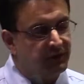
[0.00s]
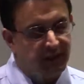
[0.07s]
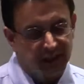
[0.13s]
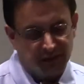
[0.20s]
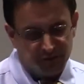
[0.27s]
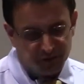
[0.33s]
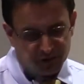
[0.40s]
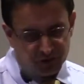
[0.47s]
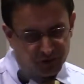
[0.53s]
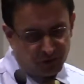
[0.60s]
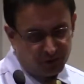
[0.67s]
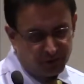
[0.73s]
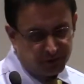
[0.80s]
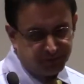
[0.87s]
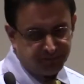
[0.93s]
factor for
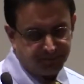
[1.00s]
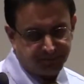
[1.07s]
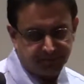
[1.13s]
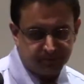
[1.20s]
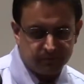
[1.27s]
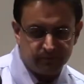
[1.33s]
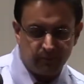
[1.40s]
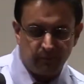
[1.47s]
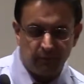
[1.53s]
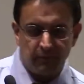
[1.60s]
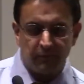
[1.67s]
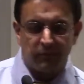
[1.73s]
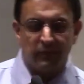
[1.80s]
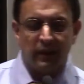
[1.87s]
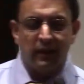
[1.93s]
stroke.
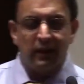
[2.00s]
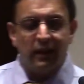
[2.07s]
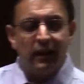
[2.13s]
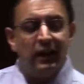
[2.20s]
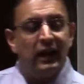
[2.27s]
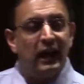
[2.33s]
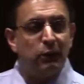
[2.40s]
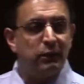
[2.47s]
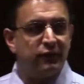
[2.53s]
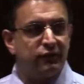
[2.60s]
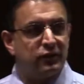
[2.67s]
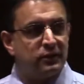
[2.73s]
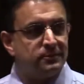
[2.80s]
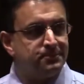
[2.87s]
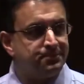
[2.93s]

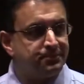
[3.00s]
However,